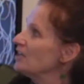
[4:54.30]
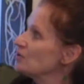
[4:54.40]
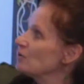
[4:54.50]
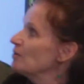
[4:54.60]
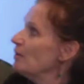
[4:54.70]

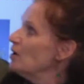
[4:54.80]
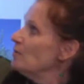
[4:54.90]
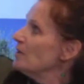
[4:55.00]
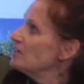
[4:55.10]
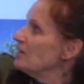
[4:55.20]
So at the
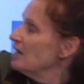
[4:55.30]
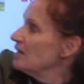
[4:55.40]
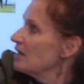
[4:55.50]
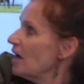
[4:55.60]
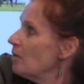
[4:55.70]
moment,
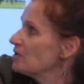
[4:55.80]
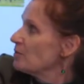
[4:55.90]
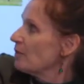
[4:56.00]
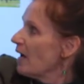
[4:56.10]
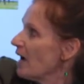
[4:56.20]
the global
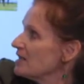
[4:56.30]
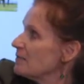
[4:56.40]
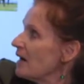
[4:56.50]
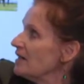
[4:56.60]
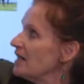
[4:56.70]
supply is
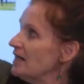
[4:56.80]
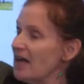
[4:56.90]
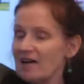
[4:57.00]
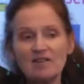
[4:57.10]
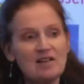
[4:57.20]
about
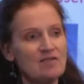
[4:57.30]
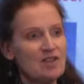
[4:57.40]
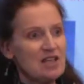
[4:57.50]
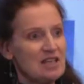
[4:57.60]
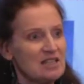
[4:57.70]
11 of
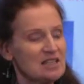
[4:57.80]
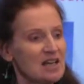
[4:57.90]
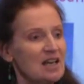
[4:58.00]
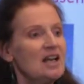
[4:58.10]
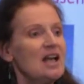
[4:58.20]
these
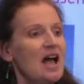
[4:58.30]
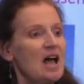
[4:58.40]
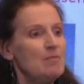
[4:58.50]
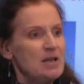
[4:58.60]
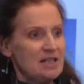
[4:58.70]

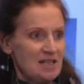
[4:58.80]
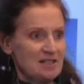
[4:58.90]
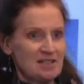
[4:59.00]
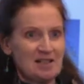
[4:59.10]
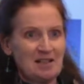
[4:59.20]
a
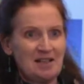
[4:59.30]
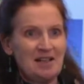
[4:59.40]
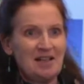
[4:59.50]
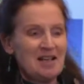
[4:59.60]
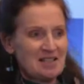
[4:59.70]
minute
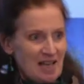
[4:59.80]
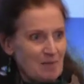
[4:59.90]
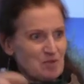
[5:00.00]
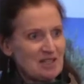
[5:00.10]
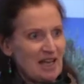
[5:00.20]

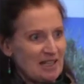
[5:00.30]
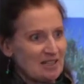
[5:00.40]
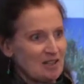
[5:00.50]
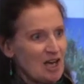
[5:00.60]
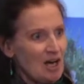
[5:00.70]
tapped in that
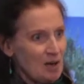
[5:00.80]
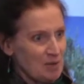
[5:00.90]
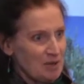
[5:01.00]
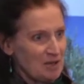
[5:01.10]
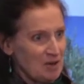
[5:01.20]
little cup.
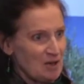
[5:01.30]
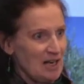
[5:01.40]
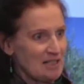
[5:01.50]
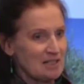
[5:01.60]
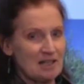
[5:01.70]
You're
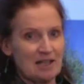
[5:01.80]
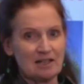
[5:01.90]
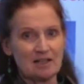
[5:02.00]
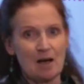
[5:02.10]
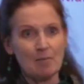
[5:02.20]
collected in that
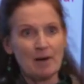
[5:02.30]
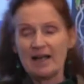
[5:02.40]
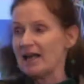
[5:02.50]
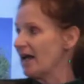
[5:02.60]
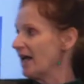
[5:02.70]
little cup by
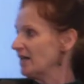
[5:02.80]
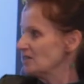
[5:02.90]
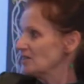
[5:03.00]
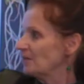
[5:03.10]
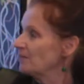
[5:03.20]
hand.